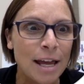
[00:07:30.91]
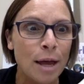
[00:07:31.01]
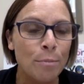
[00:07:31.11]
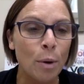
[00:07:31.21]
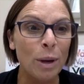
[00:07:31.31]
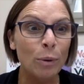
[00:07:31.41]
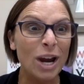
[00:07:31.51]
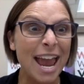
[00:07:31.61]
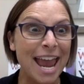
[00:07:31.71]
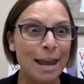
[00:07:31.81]
but we were
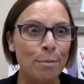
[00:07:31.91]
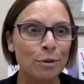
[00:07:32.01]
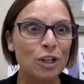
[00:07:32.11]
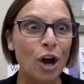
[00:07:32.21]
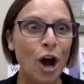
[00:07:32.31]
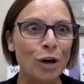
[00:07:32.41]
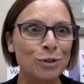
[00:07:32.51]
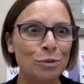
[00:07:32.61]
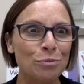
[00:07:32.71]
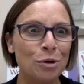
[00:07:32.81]
able to also
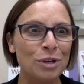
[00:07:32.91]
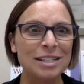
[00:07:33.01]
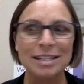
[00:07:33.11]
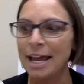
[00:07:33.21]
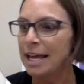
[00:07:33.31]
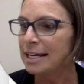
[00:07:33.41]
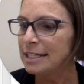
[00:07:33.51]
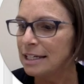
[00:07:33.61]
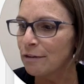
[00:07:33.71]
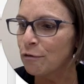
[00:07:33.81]
notice
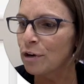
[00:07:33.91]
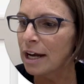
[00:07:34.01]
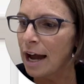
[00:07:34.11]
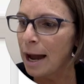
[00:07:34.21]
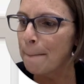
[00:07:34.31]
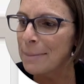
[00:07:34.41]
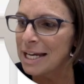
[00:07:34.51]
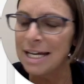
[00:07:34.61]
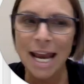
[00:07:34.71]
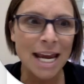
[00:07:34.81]
different
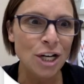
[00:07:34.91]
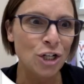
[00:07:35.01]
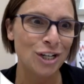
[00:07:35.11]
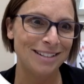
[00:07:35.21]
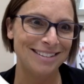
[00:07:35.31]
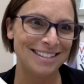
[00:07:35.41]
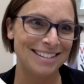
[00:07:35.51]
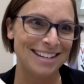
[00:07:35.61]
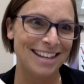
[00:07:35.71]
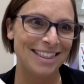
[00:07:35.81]
combinations
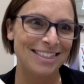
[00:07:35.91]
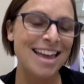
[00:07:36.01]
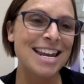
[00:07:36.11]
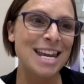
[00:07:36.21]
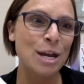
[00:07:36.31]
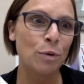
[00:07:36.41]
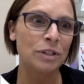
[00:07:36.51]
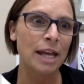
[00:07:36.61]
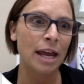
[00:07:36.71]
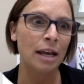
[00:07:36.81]
that equal
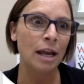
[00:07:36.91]
10,